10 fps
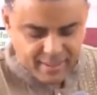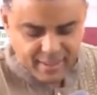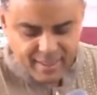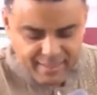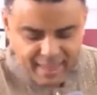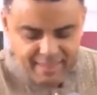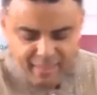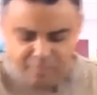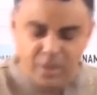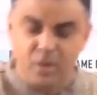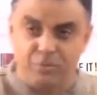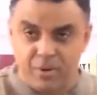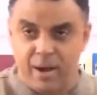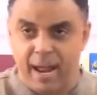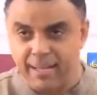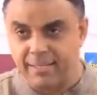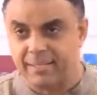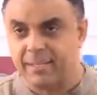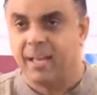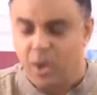Then the body of Christ
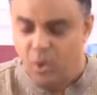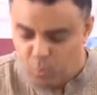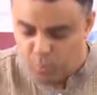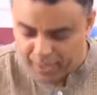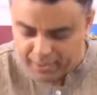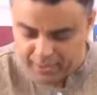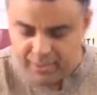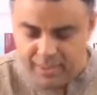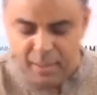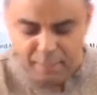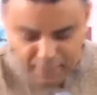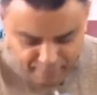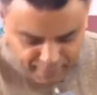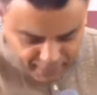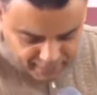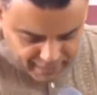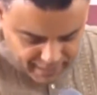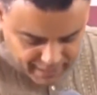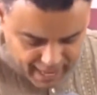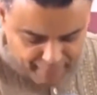will be built
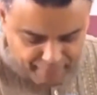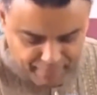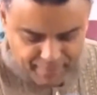up.